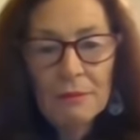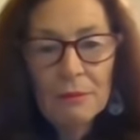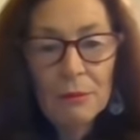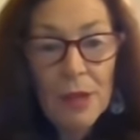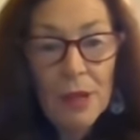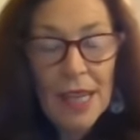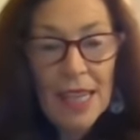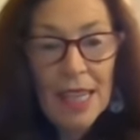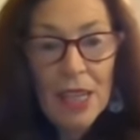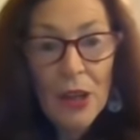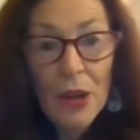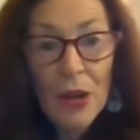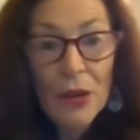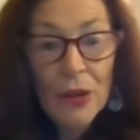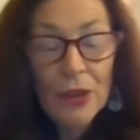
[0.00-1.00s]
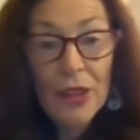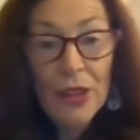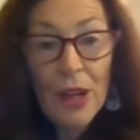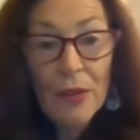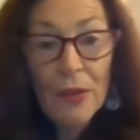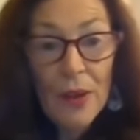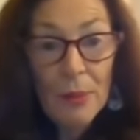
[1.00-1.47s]
read on
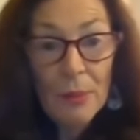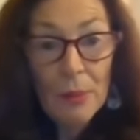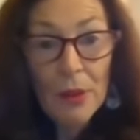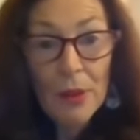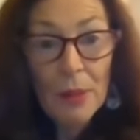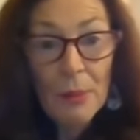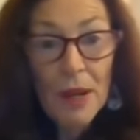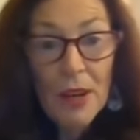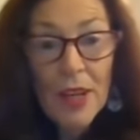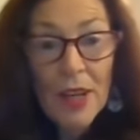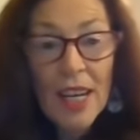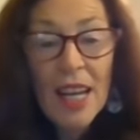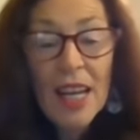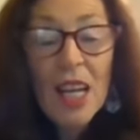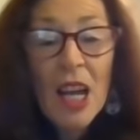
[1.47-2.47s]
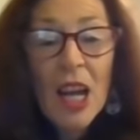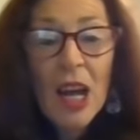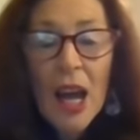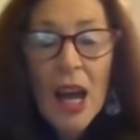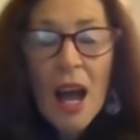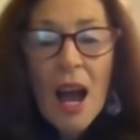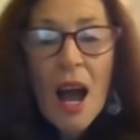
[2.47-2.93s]
November in America,
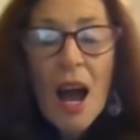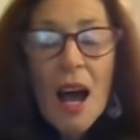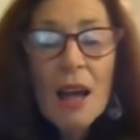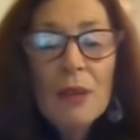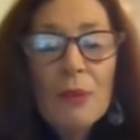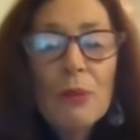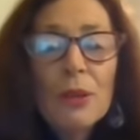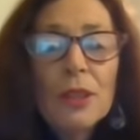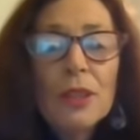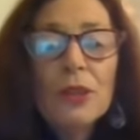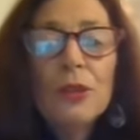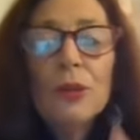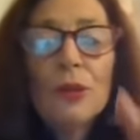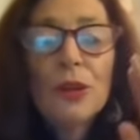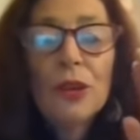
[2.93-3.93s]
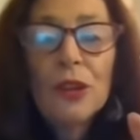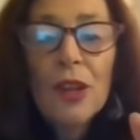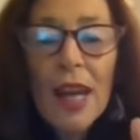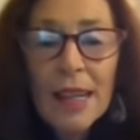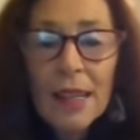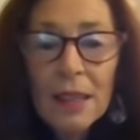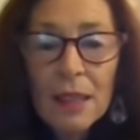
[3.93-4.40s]
I want to
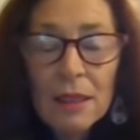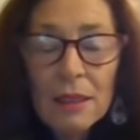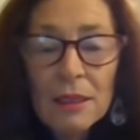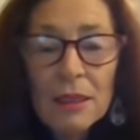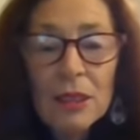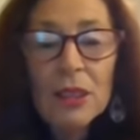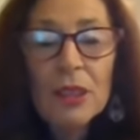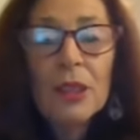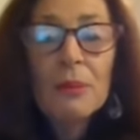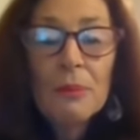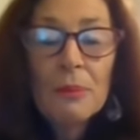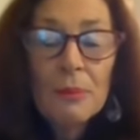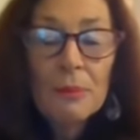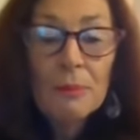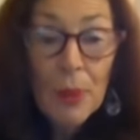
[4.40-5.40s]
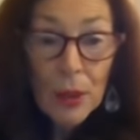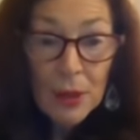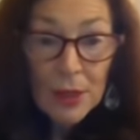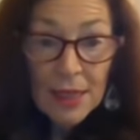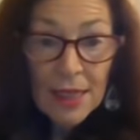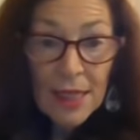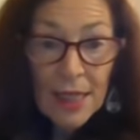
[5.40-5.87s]
thank
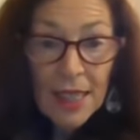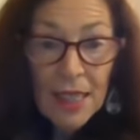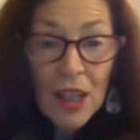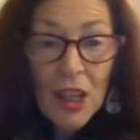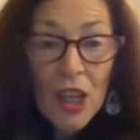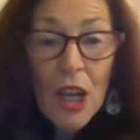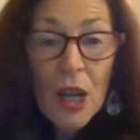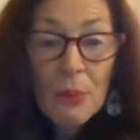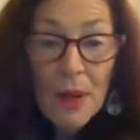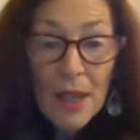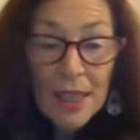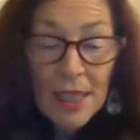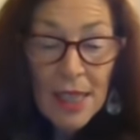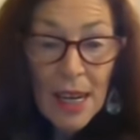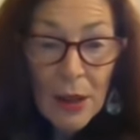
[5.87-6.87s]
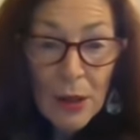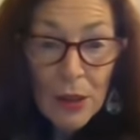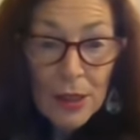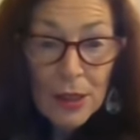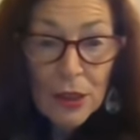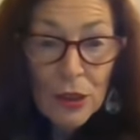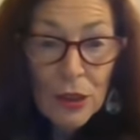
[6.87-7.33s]
personally my
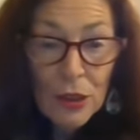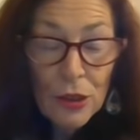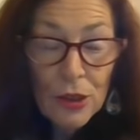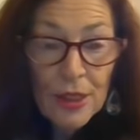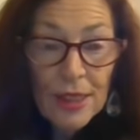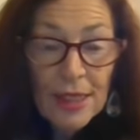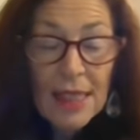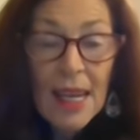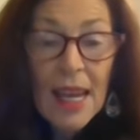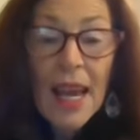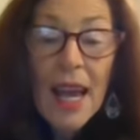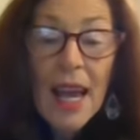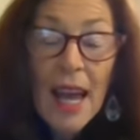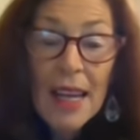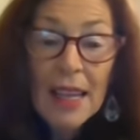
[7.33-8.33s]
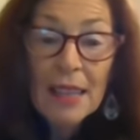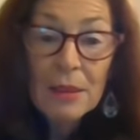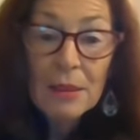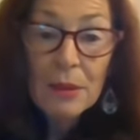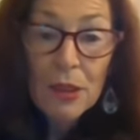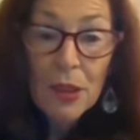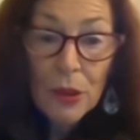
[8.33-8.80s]
tarot students
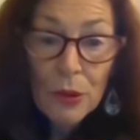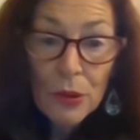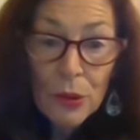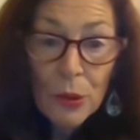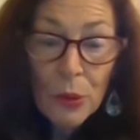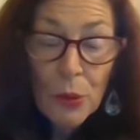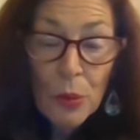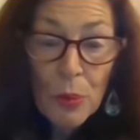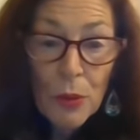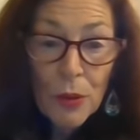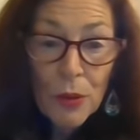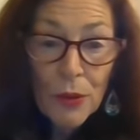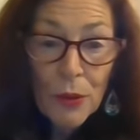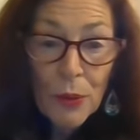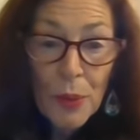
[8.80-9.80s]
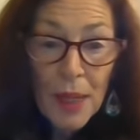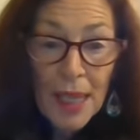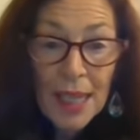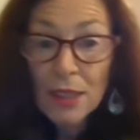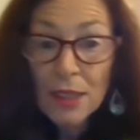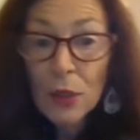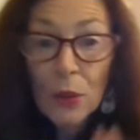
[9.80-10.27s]
and those who are booked for
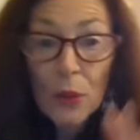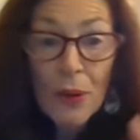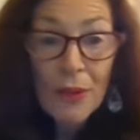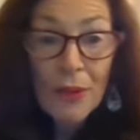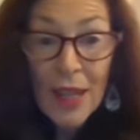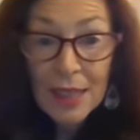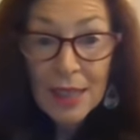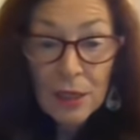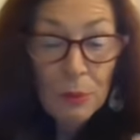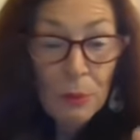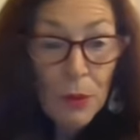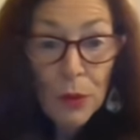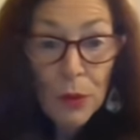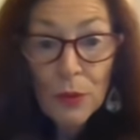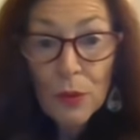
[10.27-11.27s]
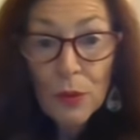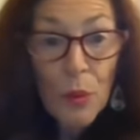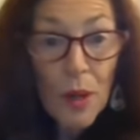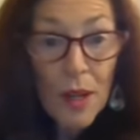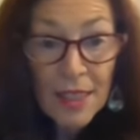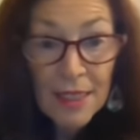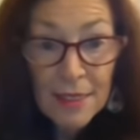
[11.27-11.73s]
readings who I've had to move
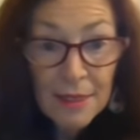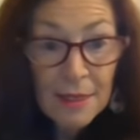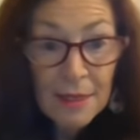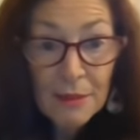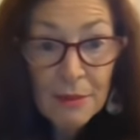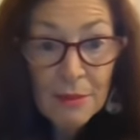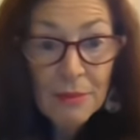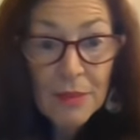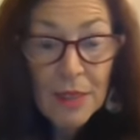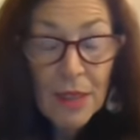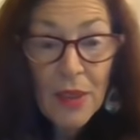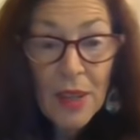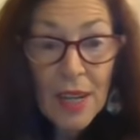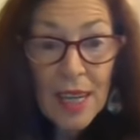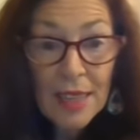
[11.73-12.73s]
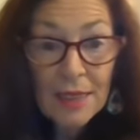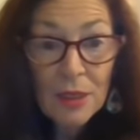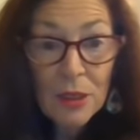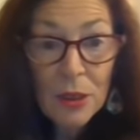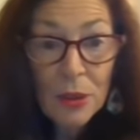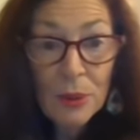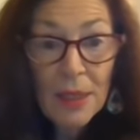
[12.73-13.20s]
twice in the last
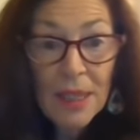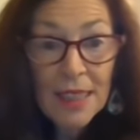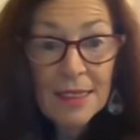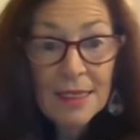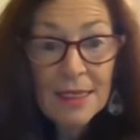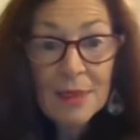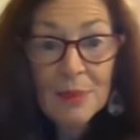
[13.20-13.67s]
2 weeks.